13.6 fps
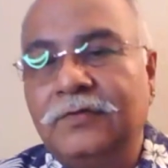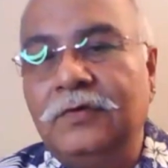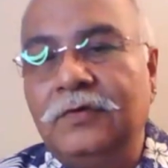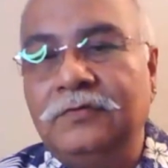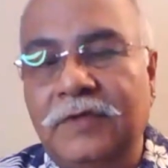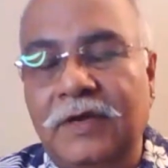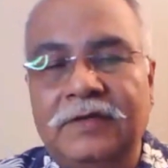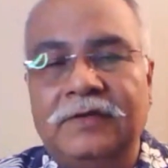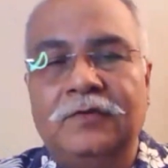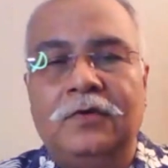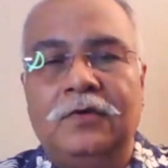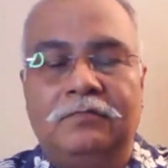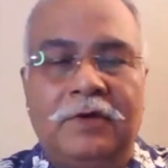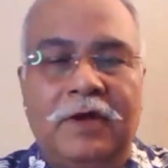So that is
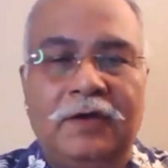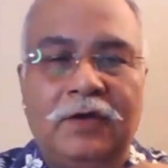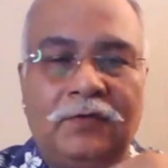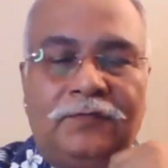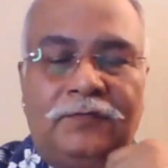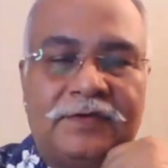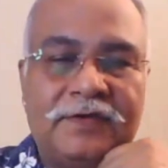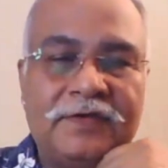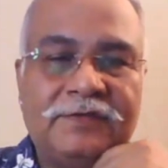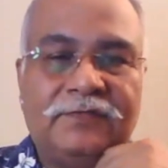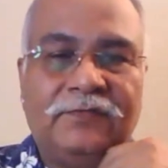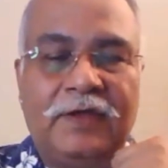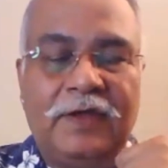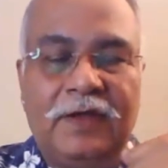kind of
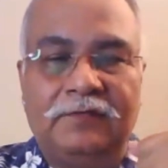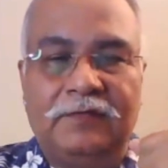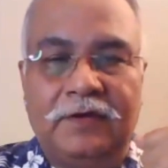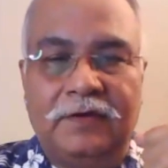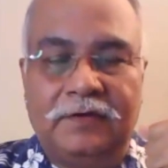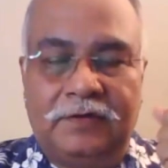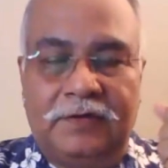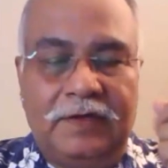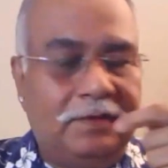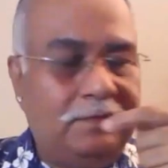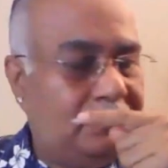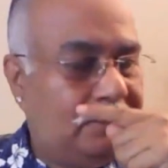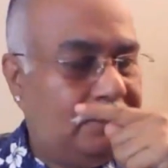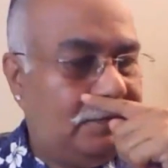trust we have in
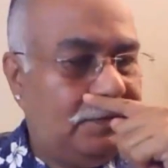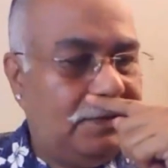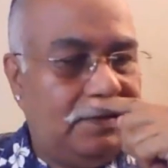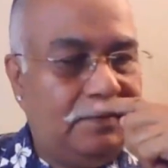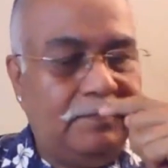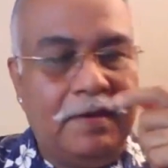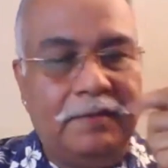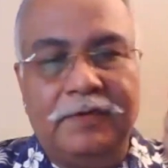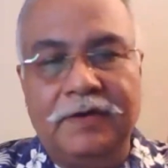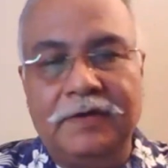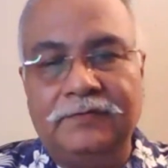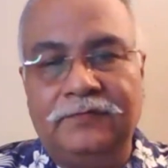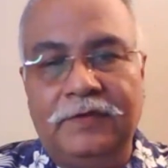team members.